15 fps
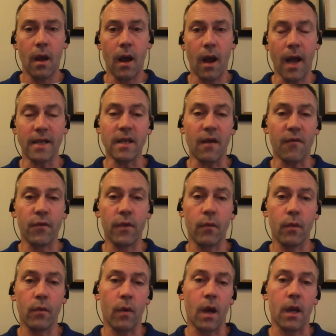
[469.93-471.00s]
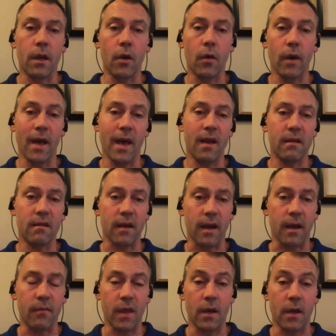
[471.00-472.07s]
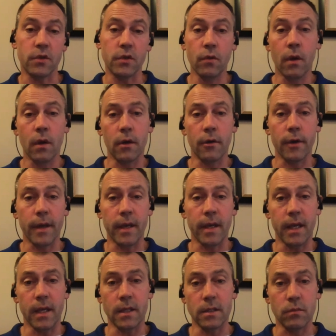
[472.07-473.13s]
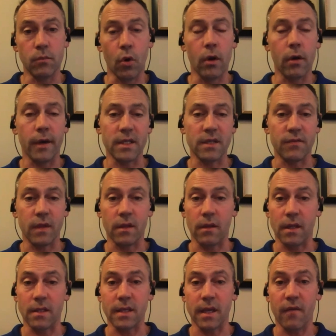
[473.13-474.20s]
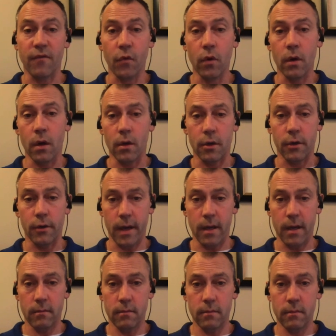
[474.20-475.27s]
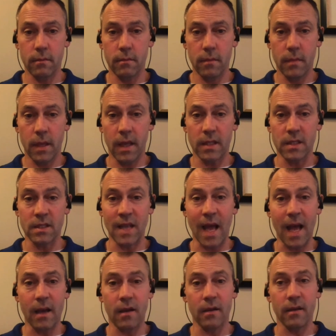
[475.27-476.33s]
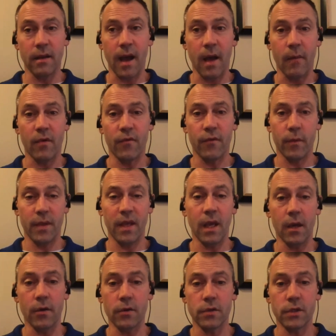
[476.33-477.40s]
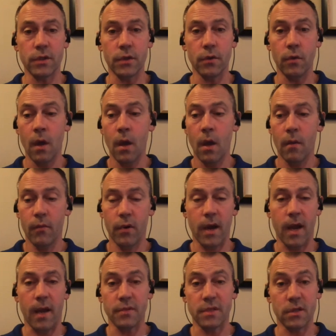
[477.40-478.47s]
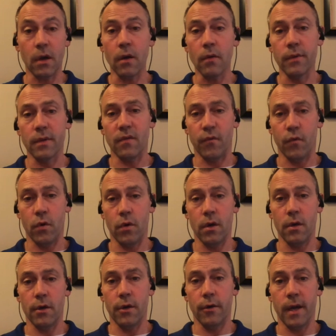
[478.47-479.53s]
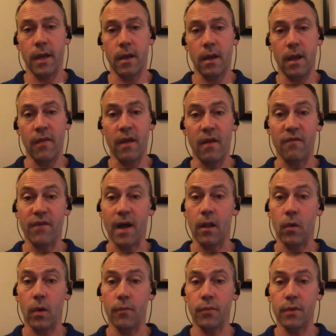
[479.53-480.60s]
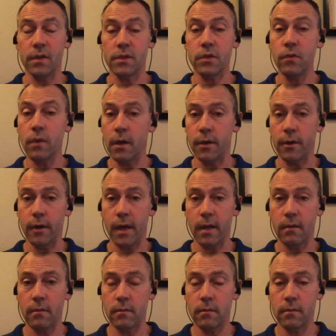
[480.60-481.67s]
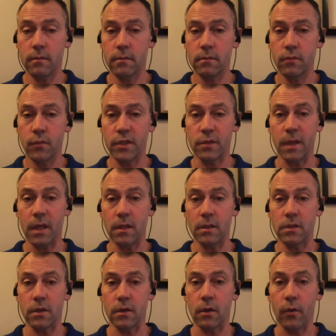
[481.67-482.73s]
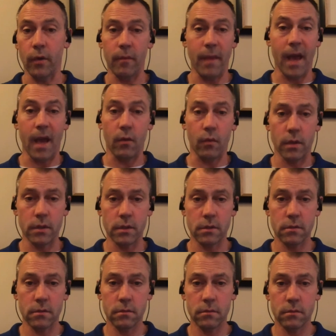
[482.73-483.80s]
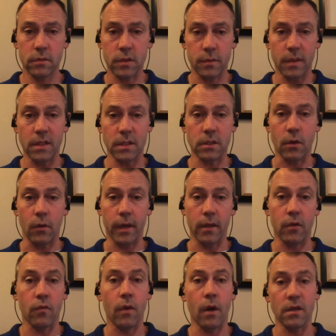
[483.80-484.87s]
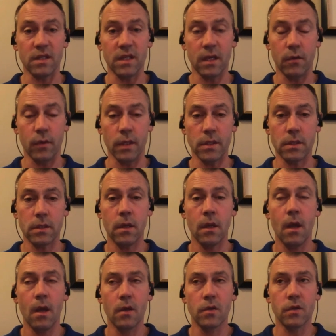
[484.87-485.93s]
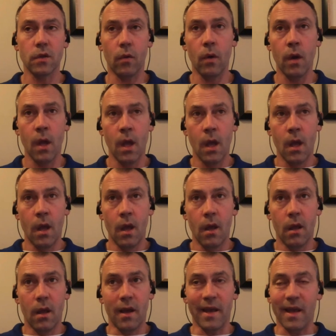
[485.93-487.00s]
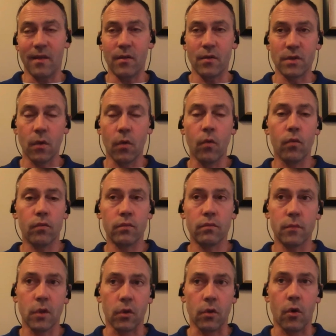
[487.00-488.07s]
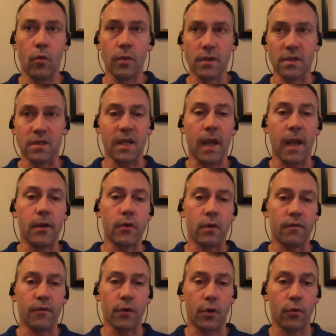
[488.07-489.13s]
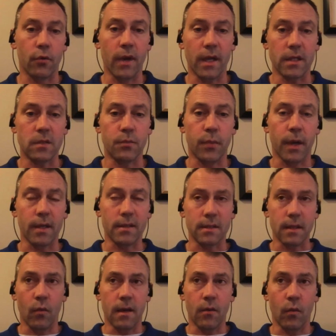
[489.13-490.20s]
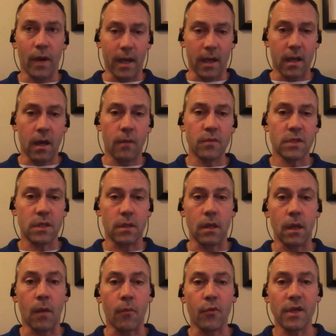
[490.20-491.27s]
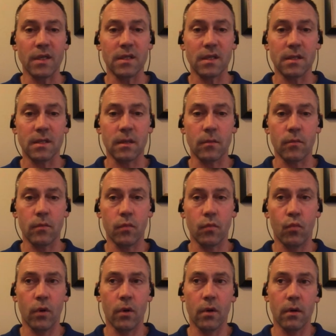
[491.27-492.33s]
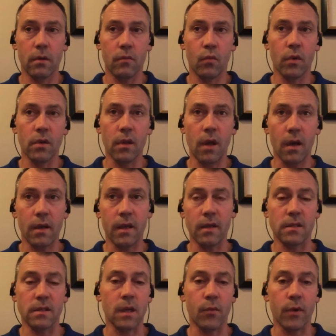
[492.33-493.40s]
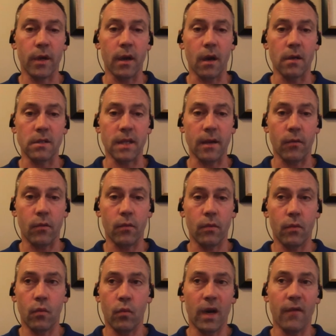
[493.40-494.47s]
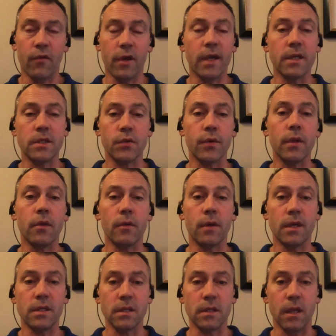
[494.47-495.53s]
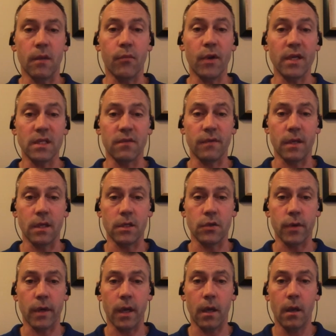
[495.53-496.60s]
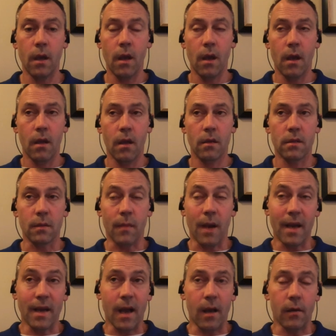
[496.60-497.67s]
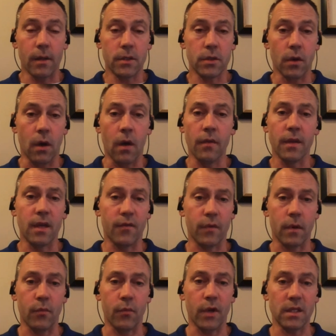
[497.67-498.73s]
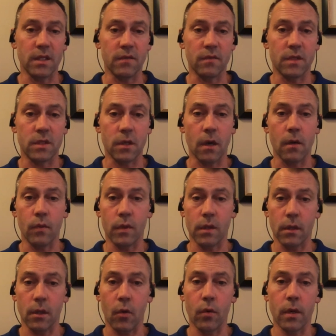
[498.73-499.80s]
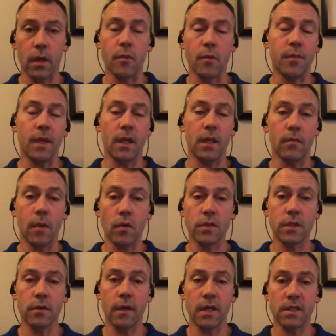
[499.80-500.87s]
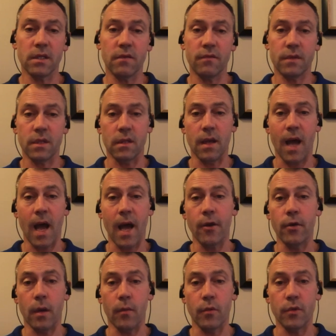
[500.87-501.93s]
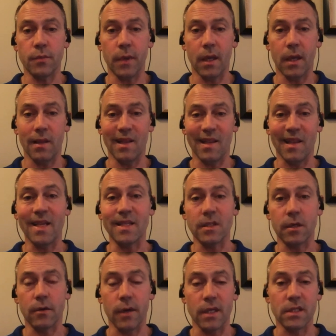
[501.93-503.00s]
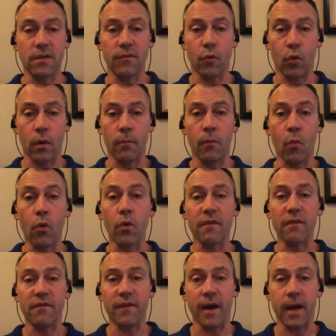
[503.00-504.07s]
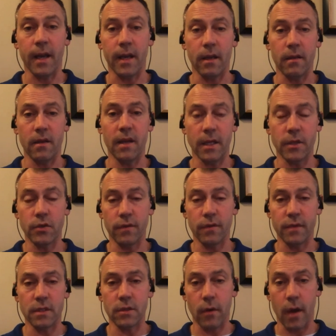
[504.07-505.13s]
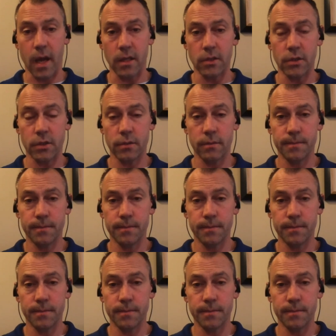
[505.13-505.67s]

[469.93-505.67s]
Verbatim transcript: I definitely would want to know ahead of time that a 200 grit is more aggressive than, let's say, a 400 grit. It's not uncommon for beginners to perhaps start with the 400 grit and follow up with the 200 grit, which means they're going backwards which means it's going in the wrong sequence. So again, there's no global standard for grits, but when it comes to the numbering system, we're we're lucky in some regards that whatever history there is in the abrasive industry, to my knowledge, all the different abrasives start with the lower number being the most aggressive to the higher numbers being the less aggressive or more fine in the nature of the scratch.